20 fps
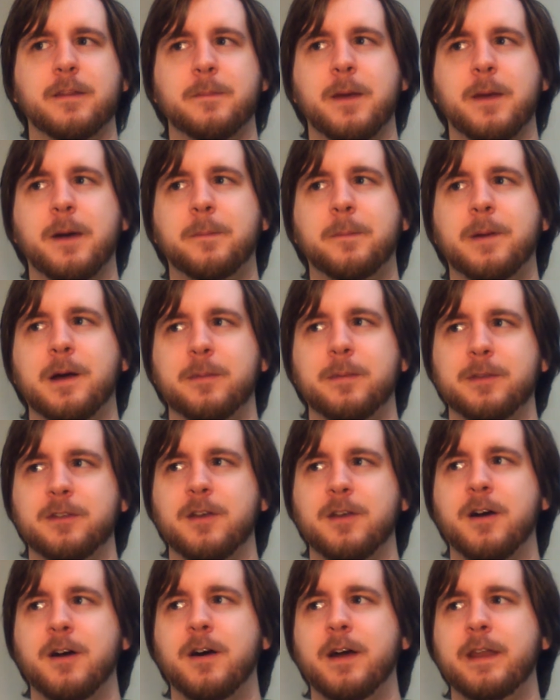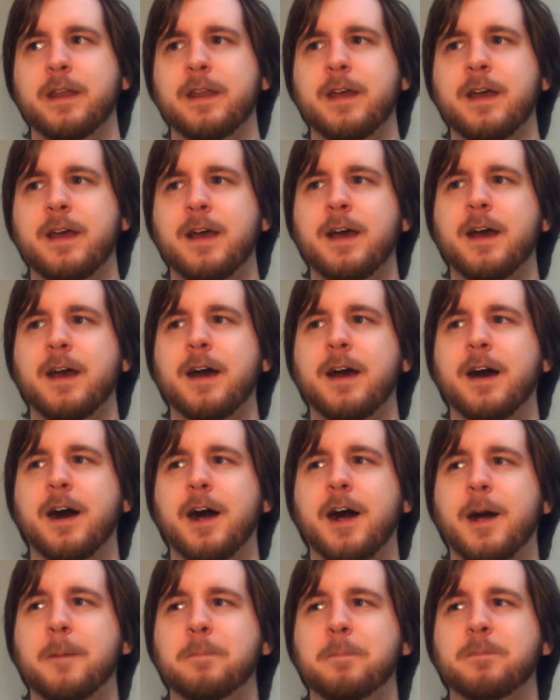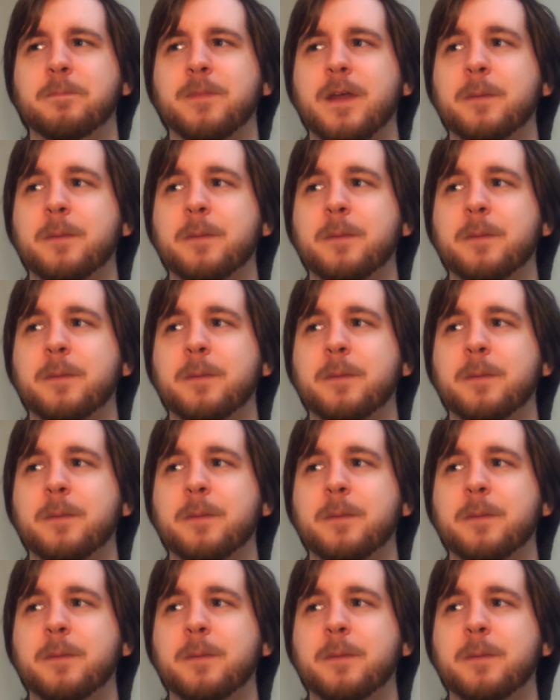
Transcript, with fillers: Malpom is gone. Um,